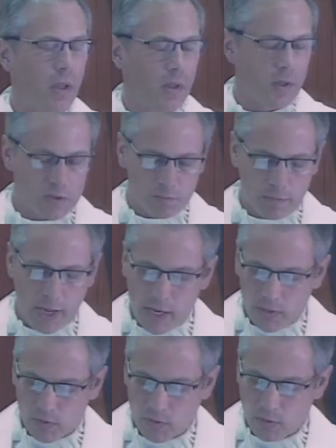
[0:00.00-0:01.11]
This
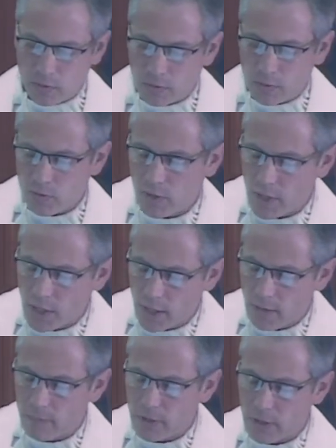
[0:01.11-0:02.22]
past Thursday
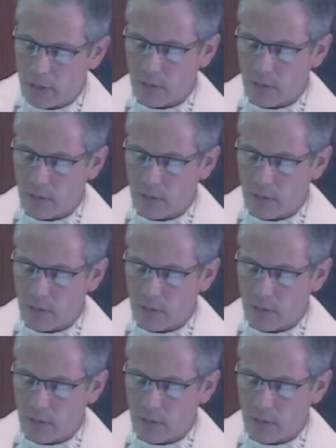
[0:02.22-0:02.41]
evening,